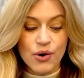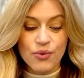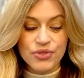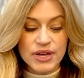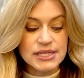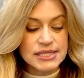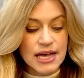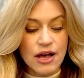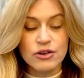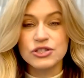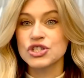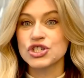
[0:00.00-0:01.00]
these
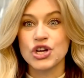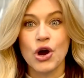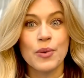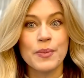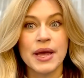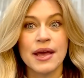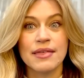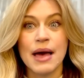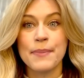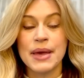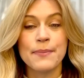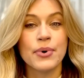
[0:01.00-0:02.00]
sales show me that
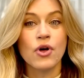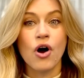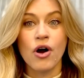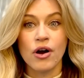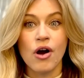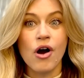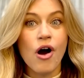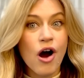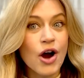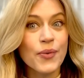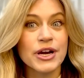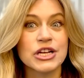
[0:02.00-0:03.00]
people are
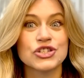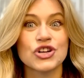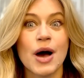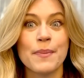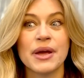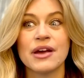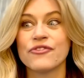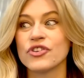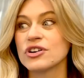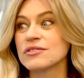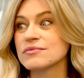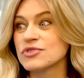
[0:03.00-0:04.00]
already shopping
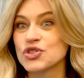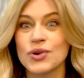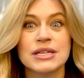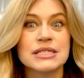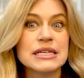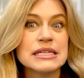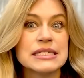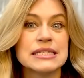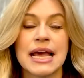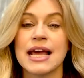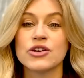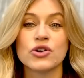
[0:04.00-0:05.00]
for dresses,
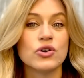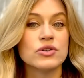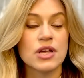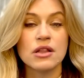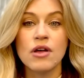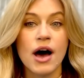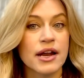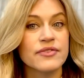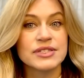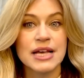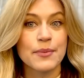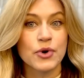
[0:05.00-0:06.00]
sandals, a lot of
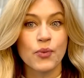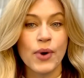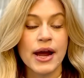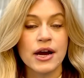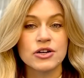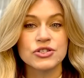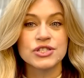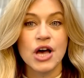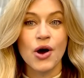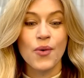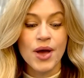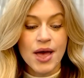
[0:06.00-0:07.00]
summer wear.
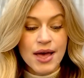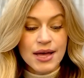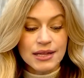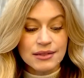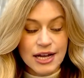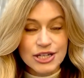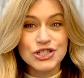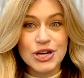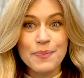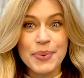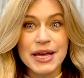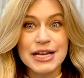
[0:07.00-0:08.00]
So let's
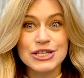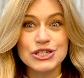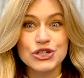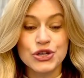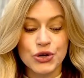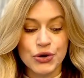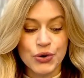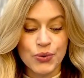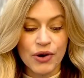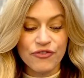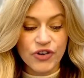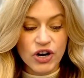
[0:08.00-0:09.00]
jump into
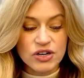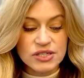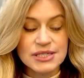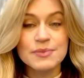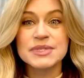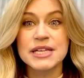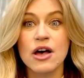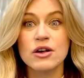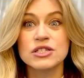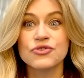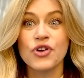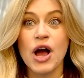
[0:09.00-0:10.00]
first some
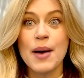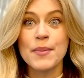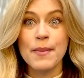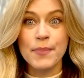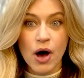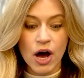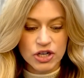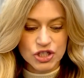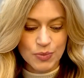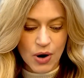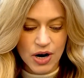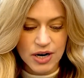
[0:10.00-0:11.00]
sales from
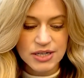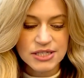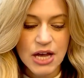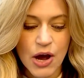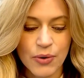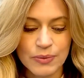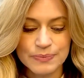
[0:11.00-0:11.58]
Poshmark. So